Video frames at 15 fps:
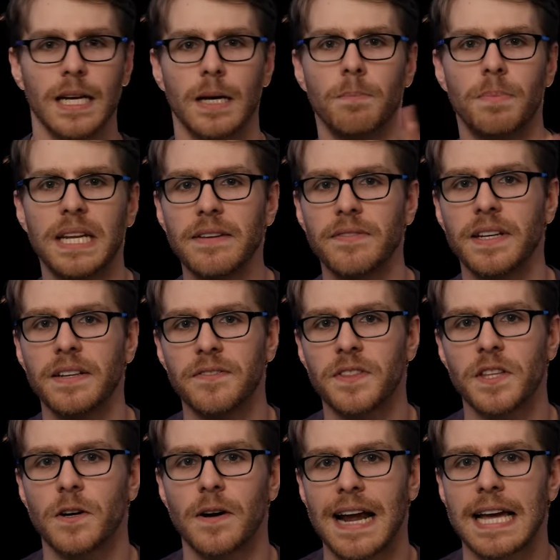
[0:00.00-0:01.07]
But even if
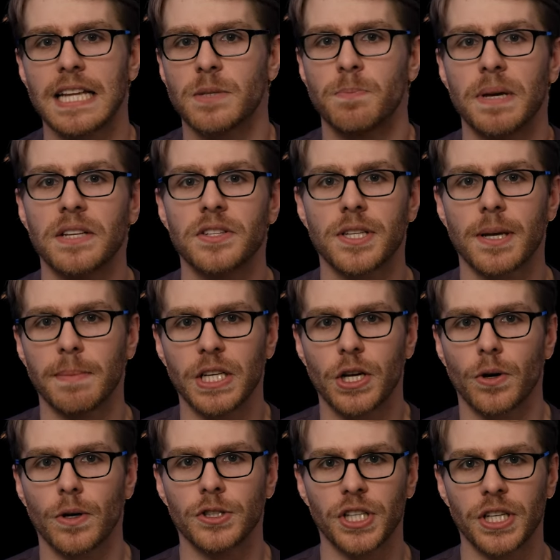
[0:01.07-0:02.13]
there has been some
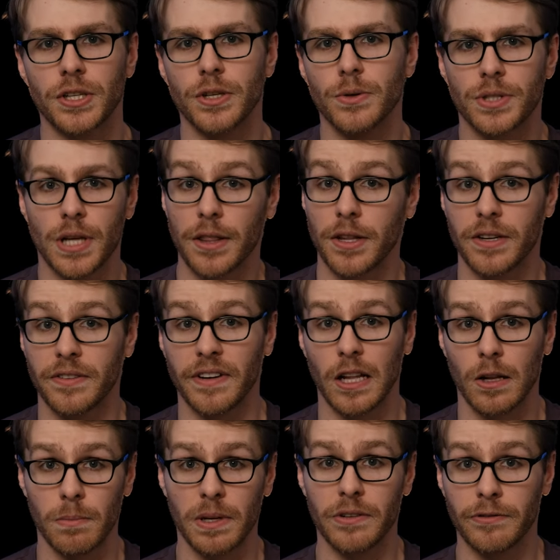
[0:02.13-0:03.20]
encouraging news on the
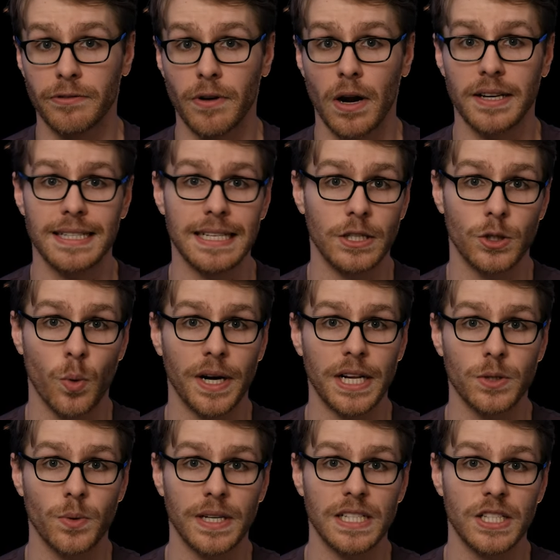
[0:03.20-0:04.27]
development front in
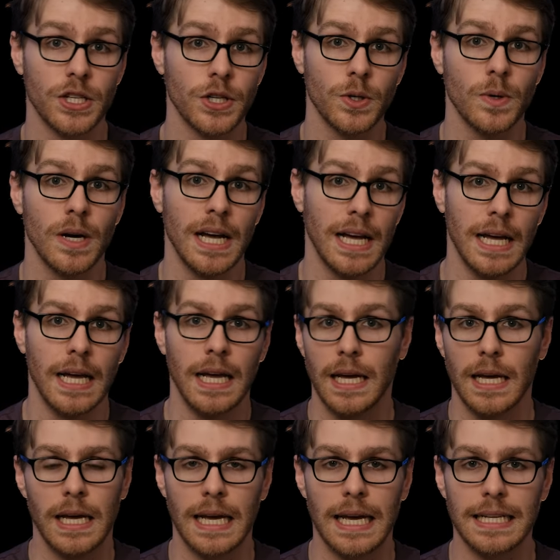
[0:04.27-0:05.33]
2022,
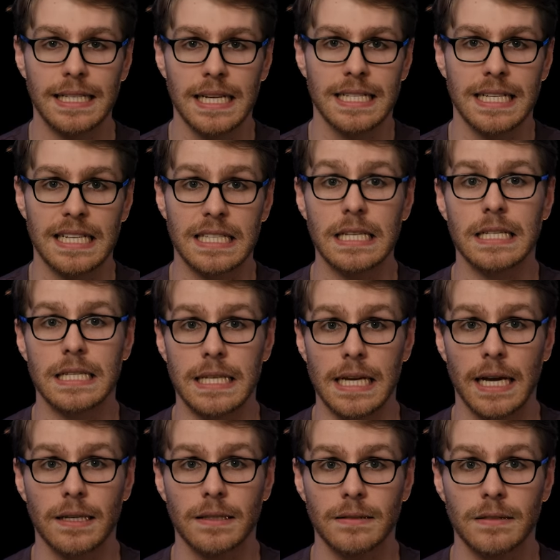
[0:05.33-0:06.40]
it doesn't exist
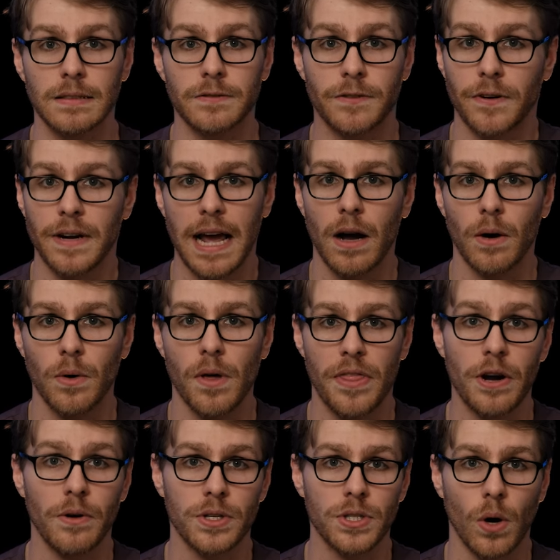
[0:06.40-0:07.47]
yet. For now,
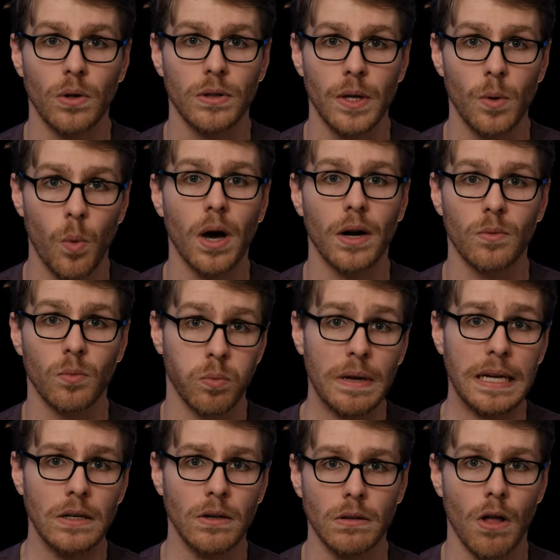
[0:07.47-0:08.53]
there is only one
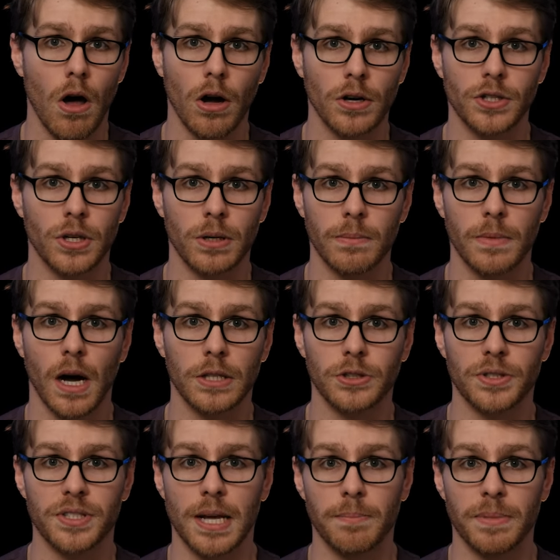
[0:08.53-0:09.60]
real long-term
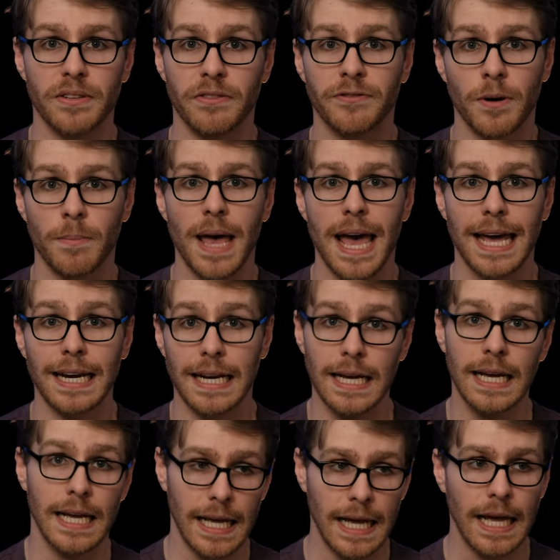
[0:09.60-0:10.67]
contraceptive for men.
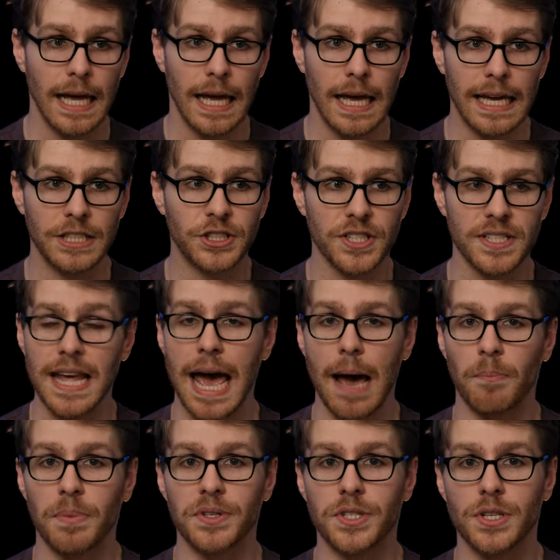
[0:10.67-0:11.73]
It just
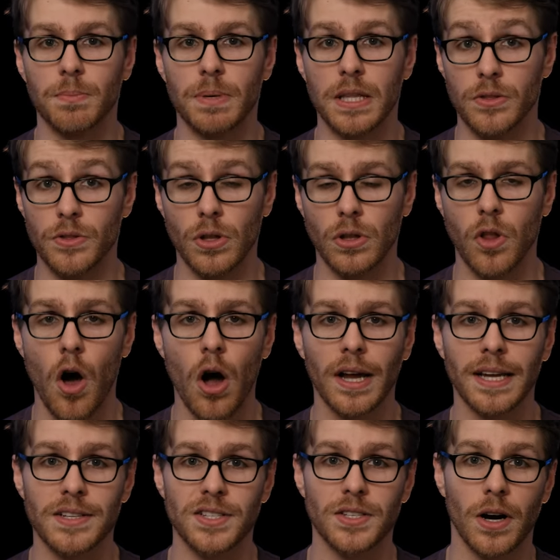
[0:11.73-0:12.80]
happens to be the
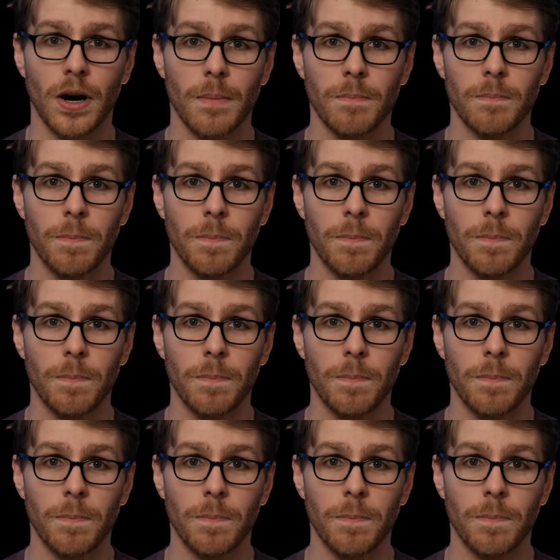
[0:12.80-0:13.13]
longest term.